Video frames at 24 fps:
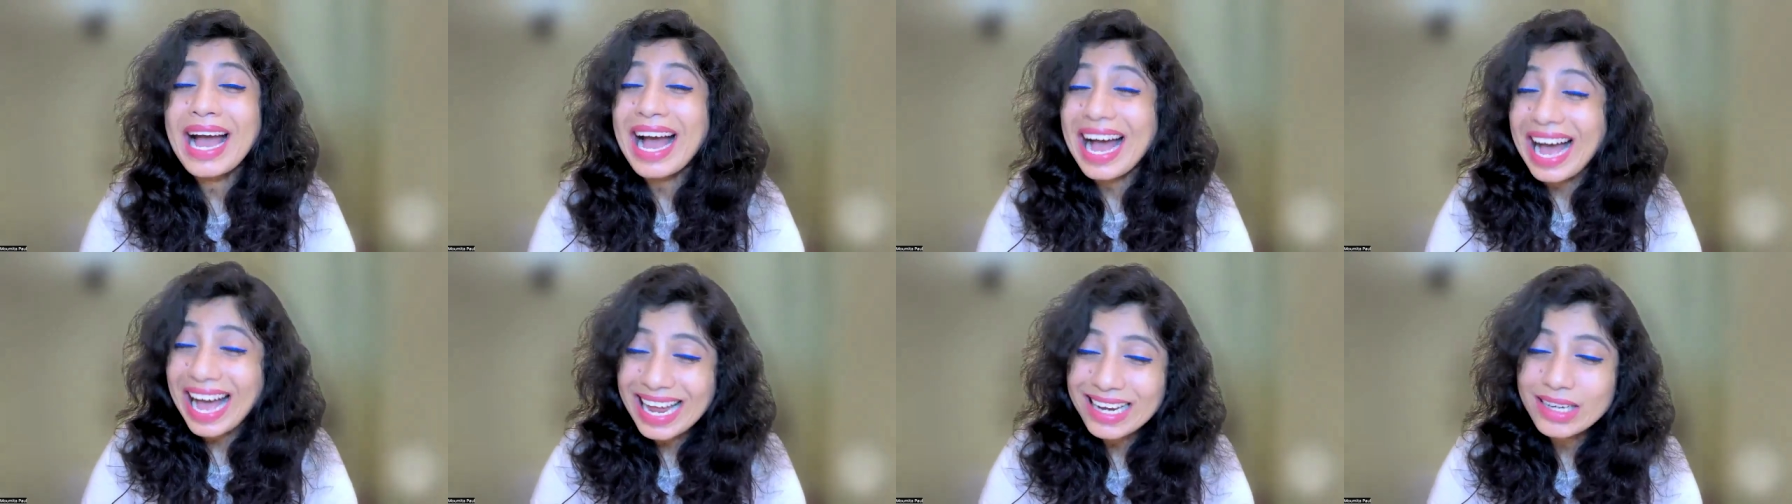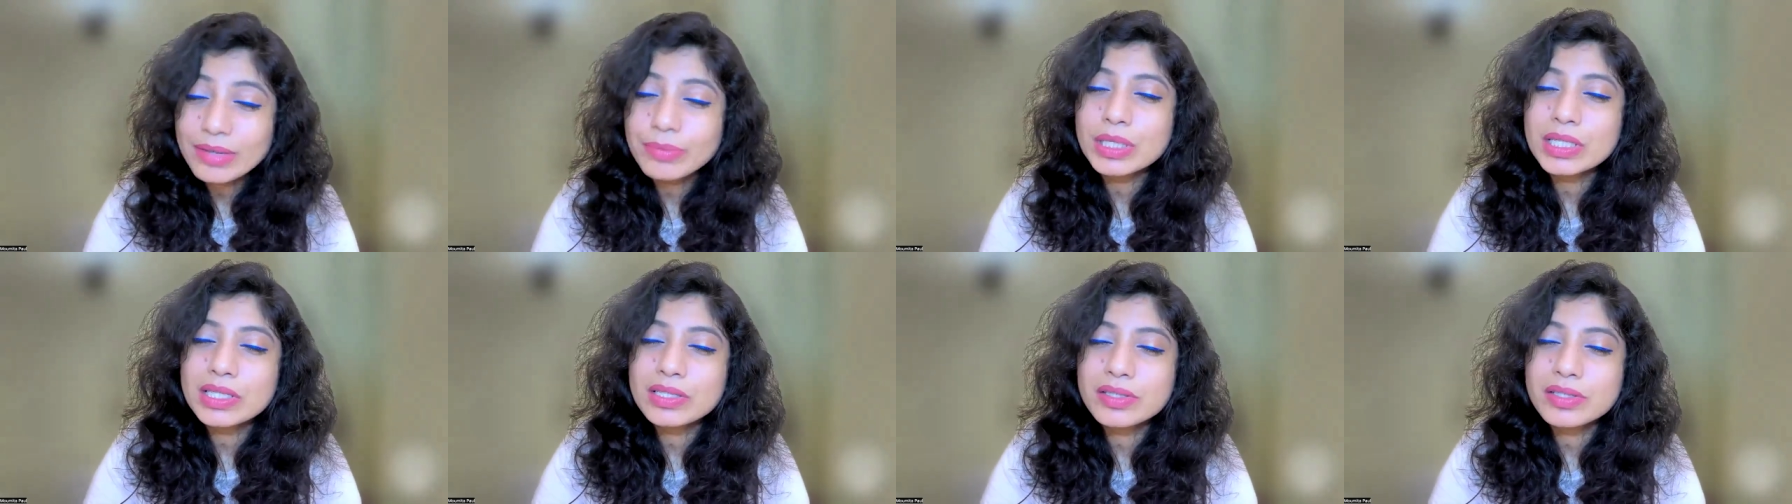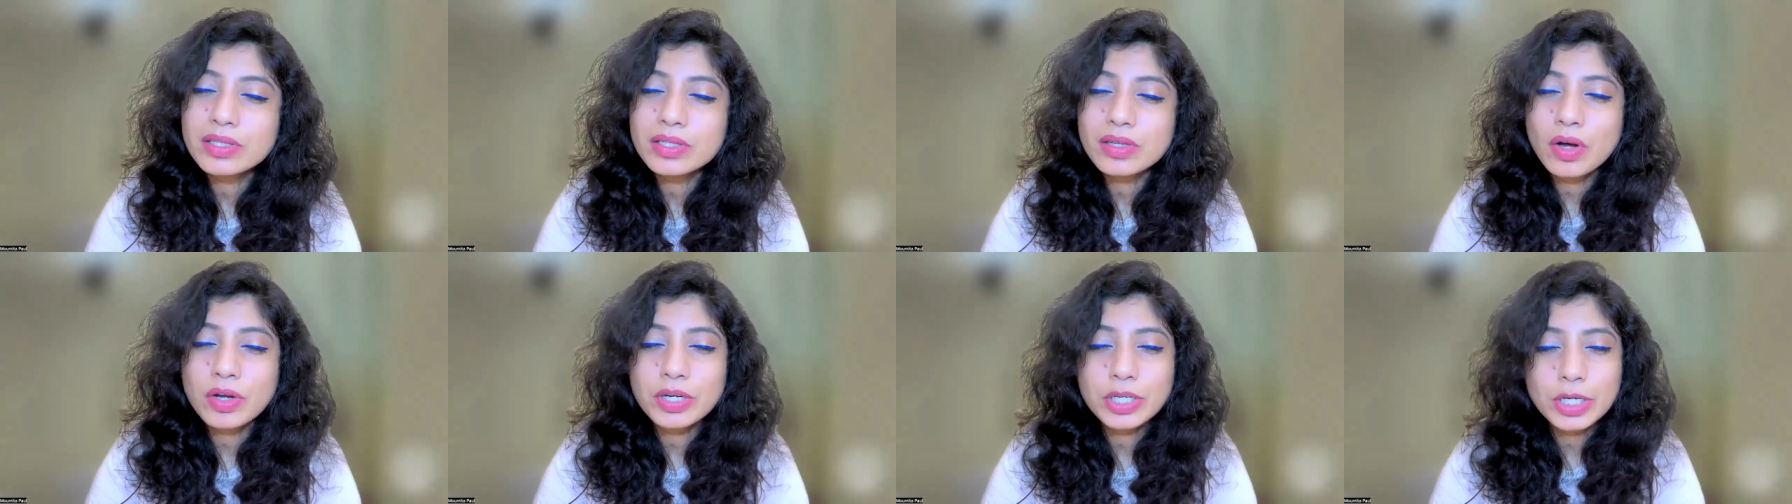
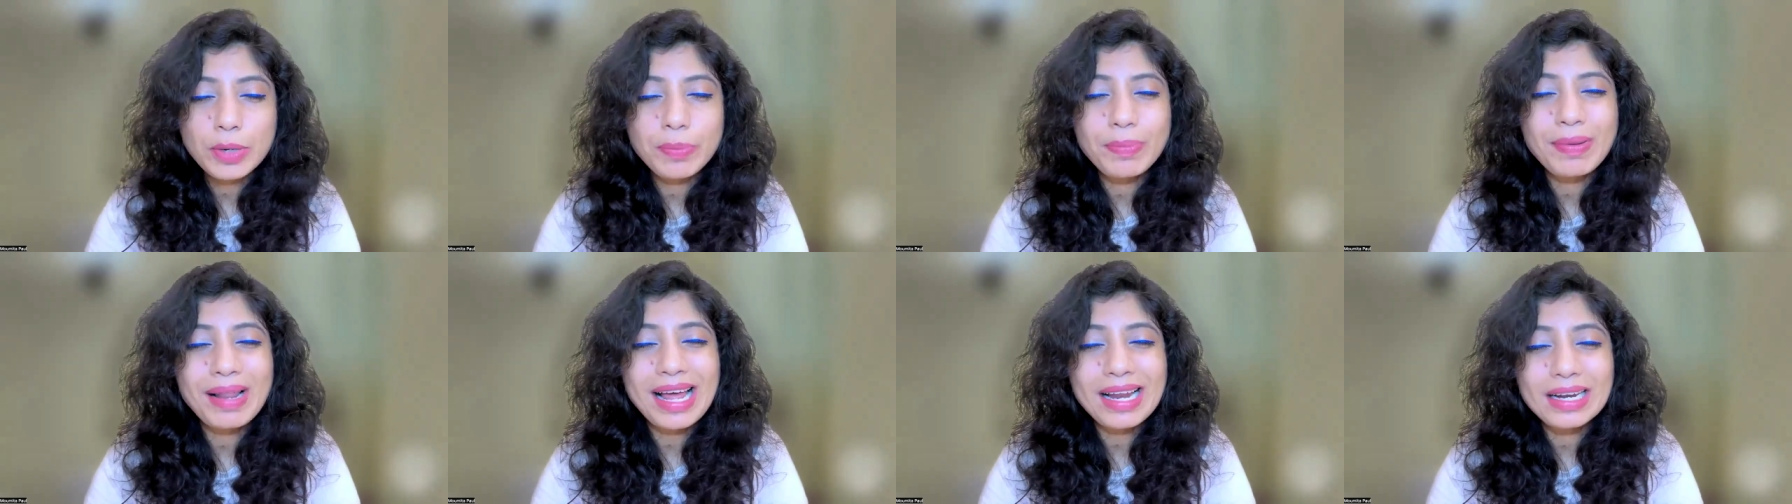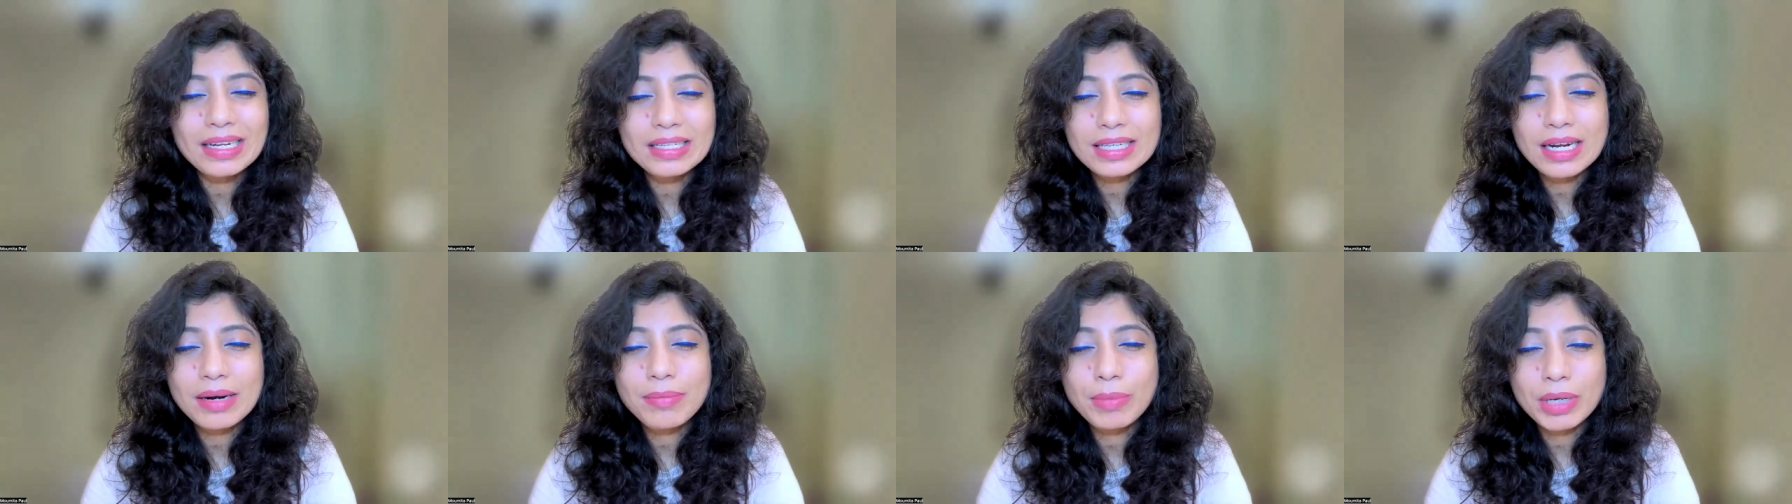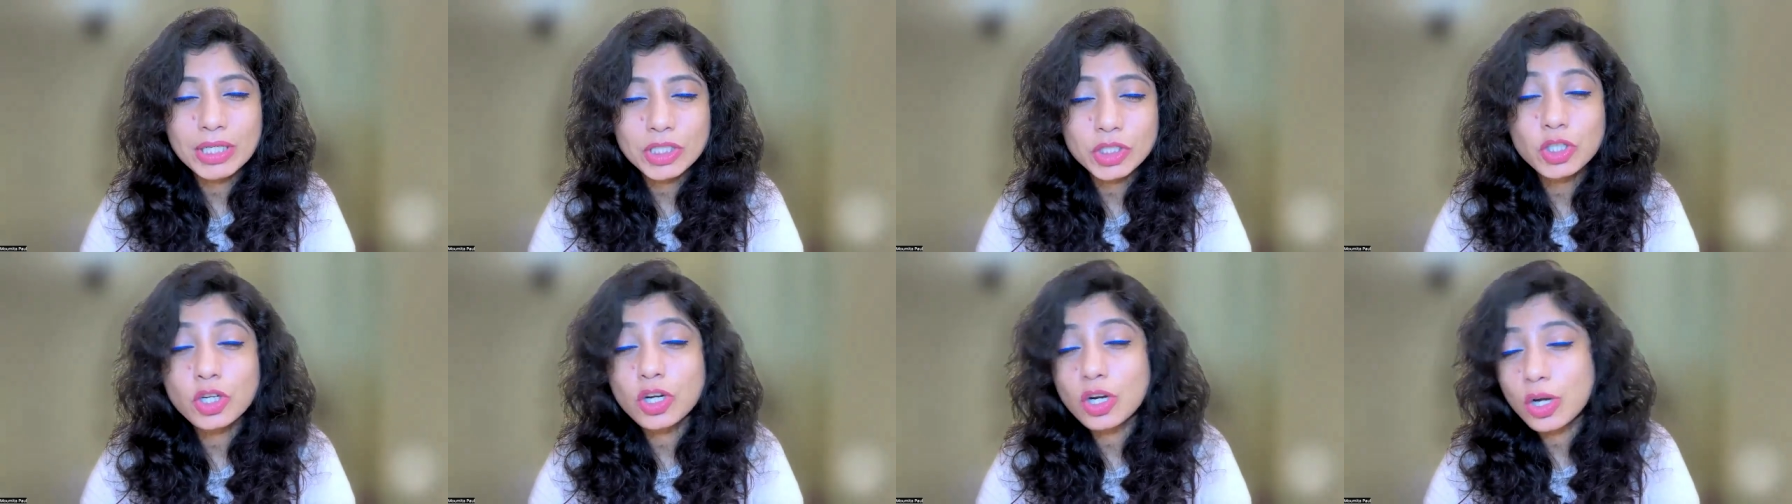Animals on your planet are
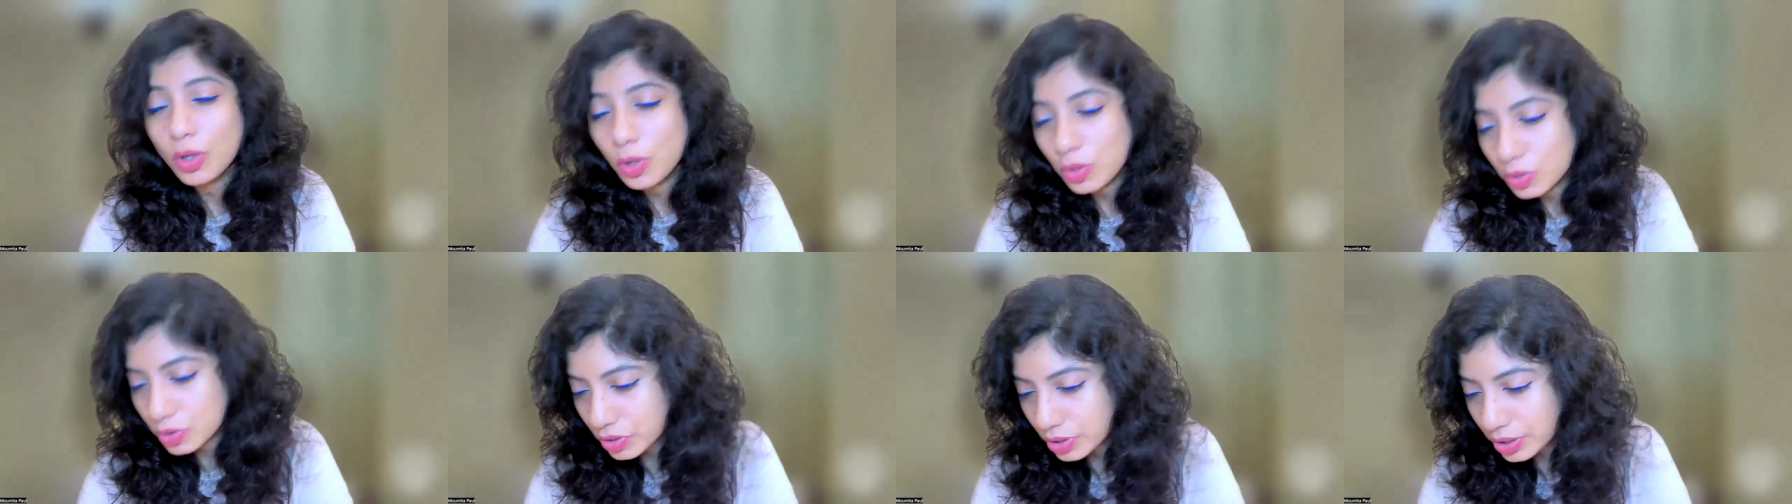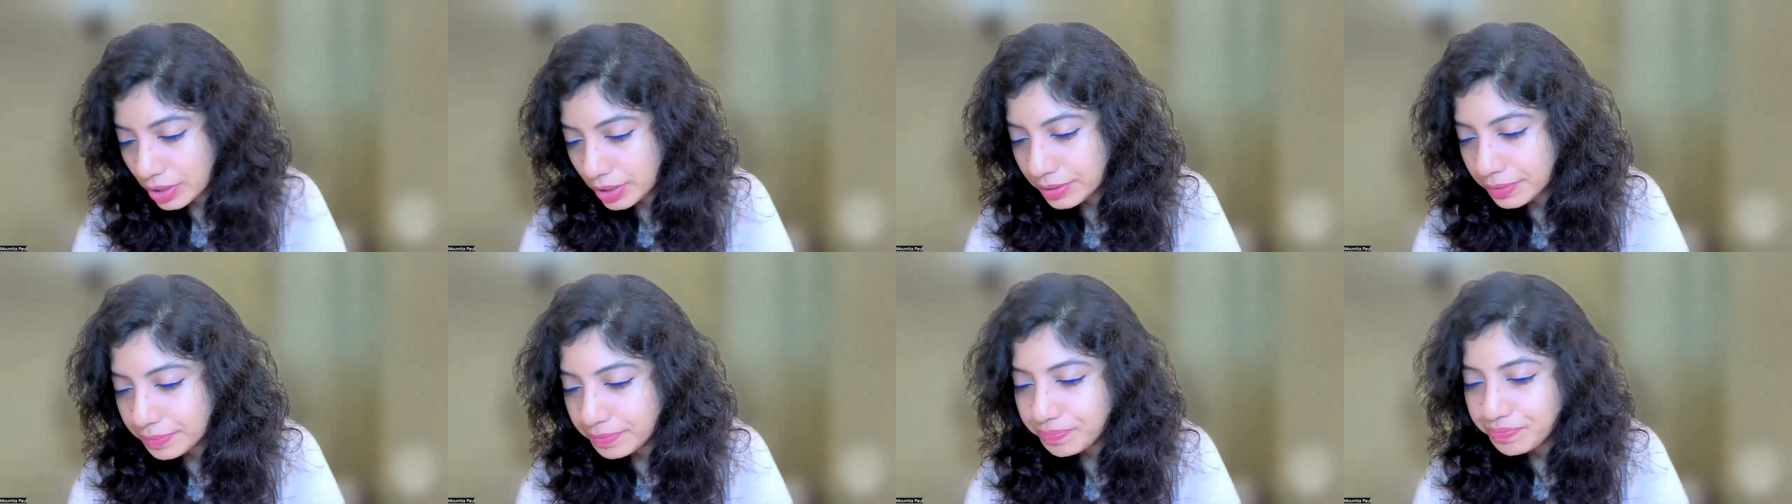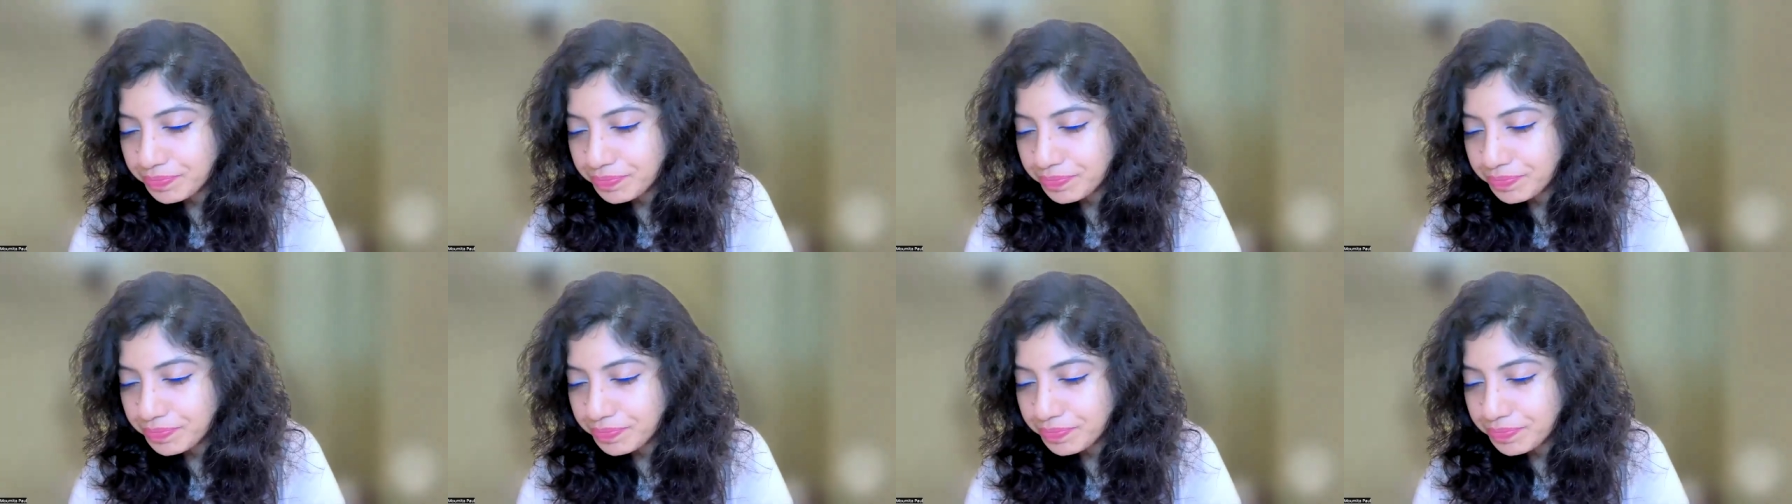much closer